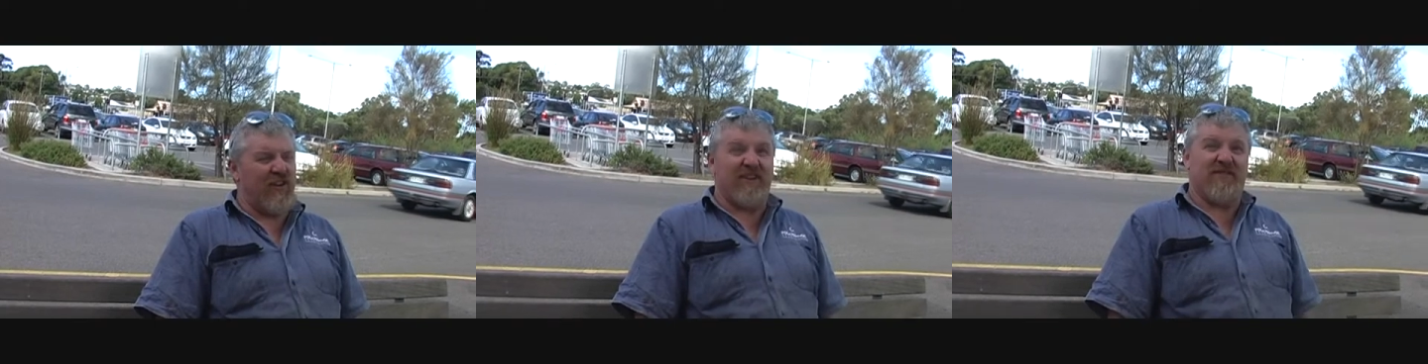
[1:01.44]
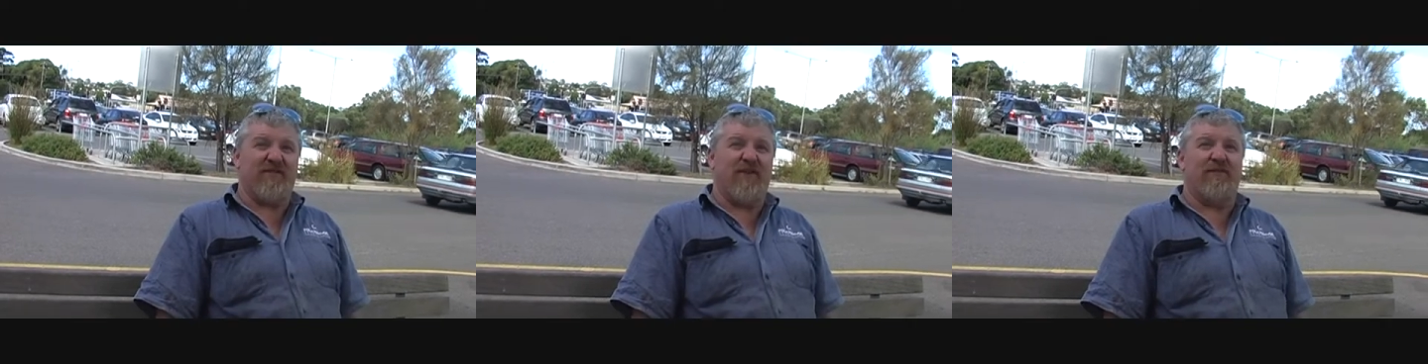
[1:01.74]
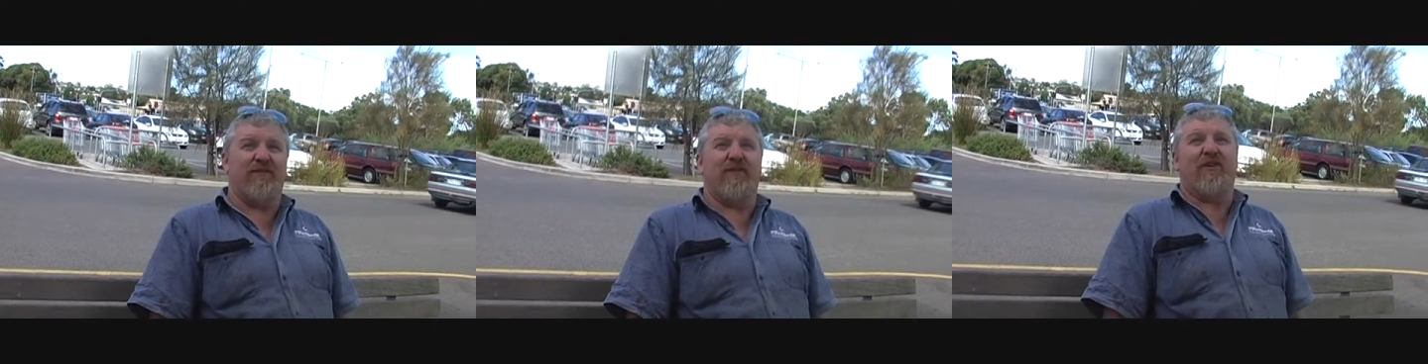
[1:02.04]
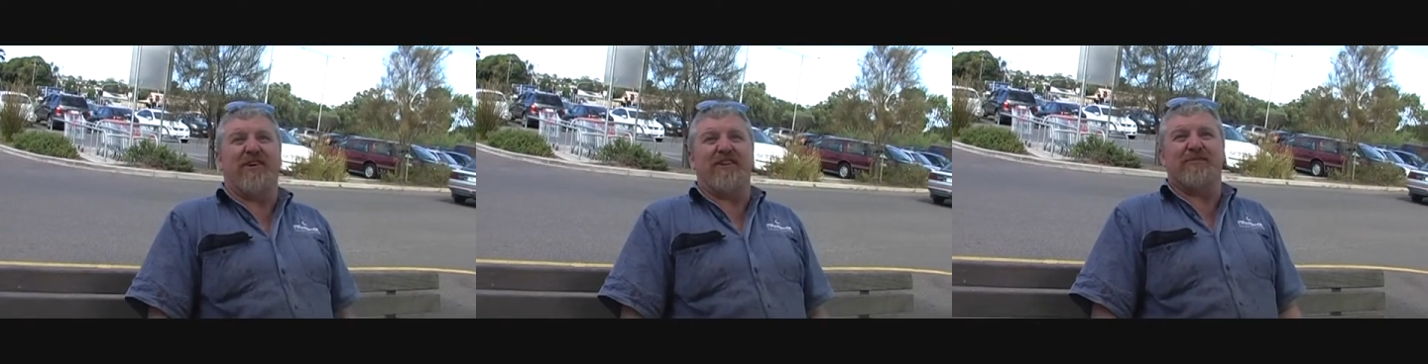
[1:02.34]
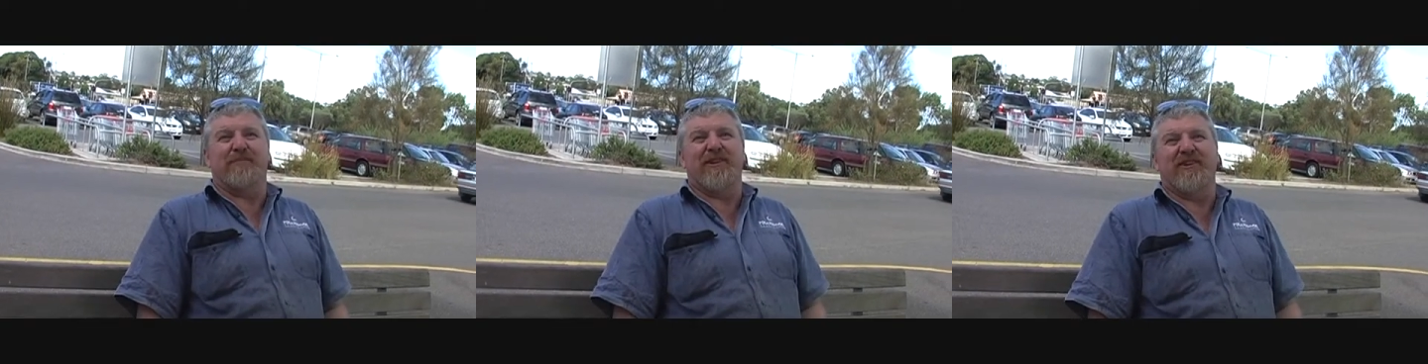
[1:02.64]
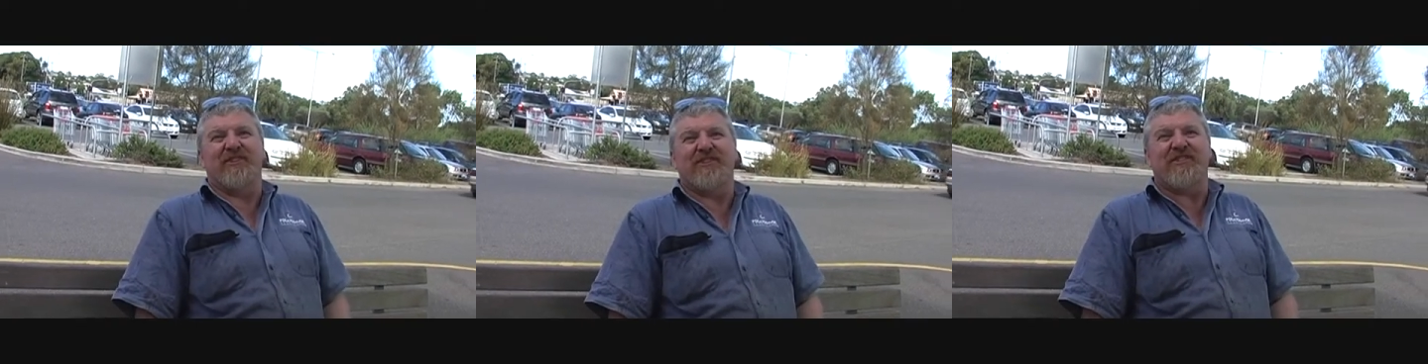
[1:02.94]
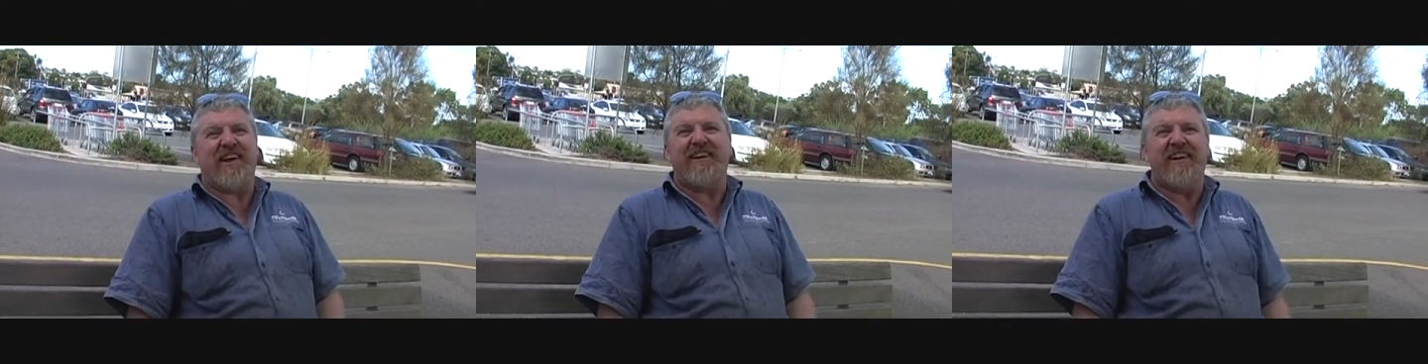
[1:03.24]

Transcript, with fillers: you are an open-minded man. Blues, yeah?